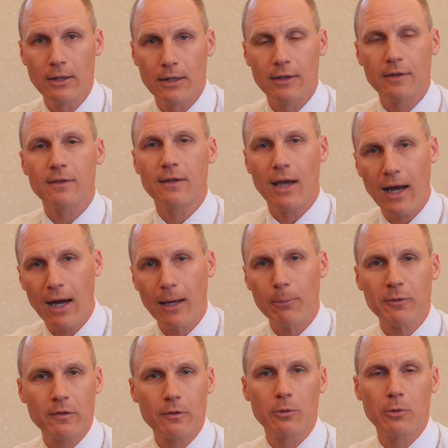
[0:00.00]
It's
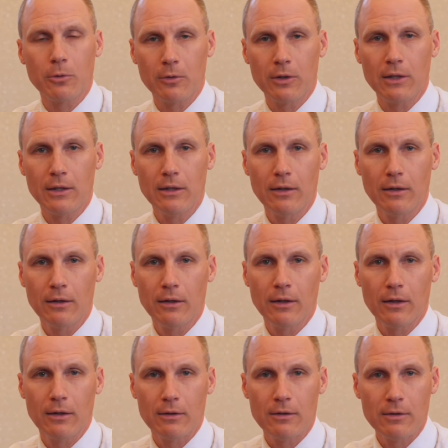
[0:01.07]
absolutely
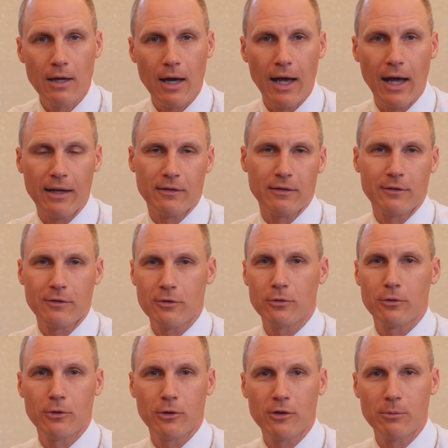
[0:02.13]
not
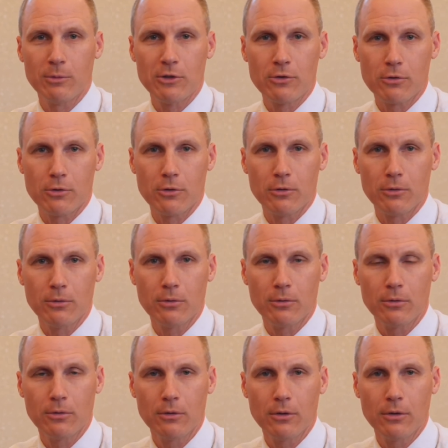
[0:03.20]
too good to be true.
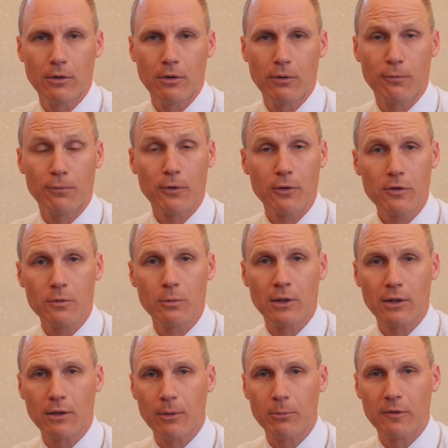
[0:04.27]
First, when
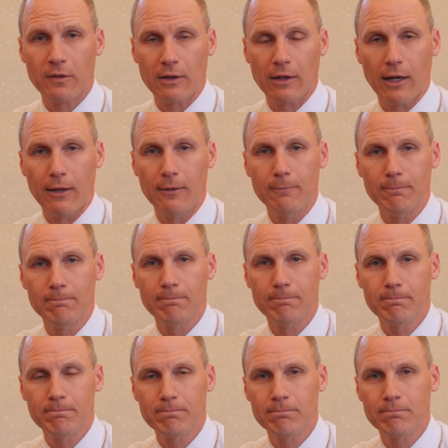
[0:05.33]
it comes to God,
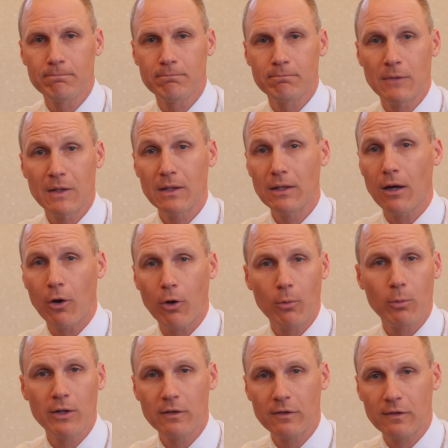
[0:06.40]
He
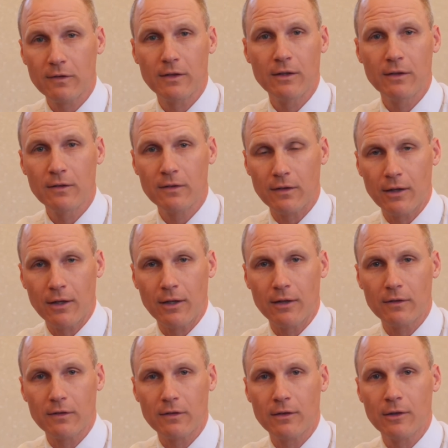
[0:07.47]
always sees
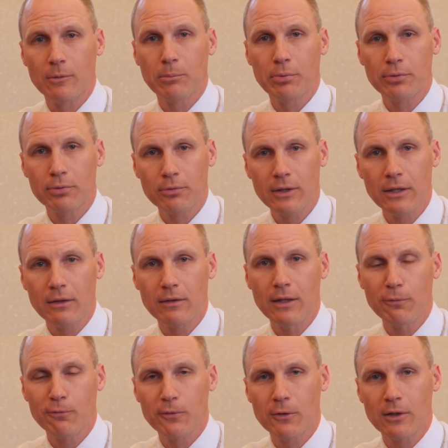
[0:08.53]
us
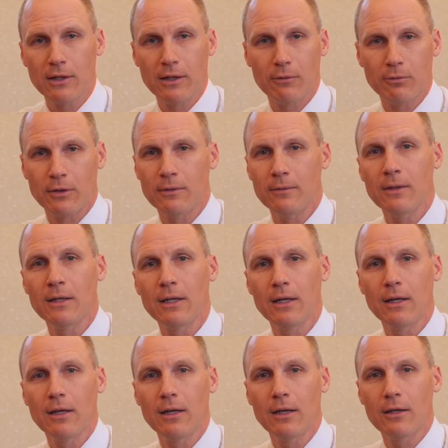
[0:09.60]
completely forgiven
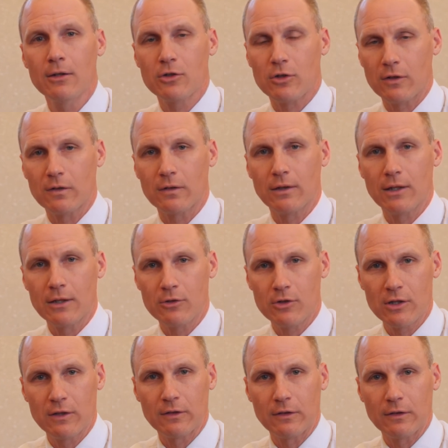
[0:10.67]
just like
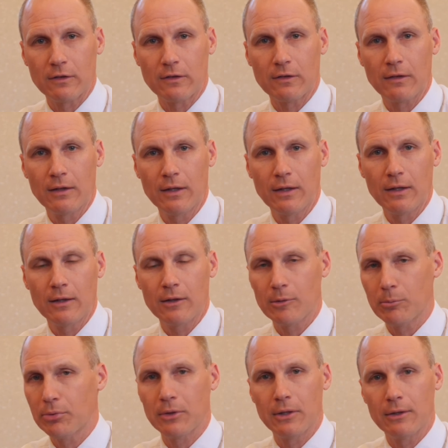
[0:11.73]
Jesus,
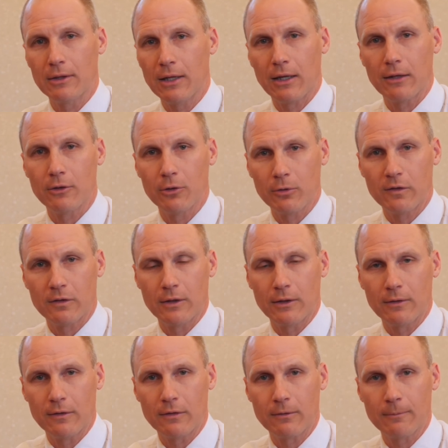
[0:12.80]
completely had no
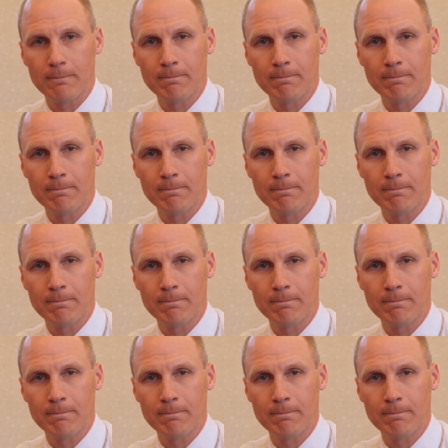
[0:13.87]
sins.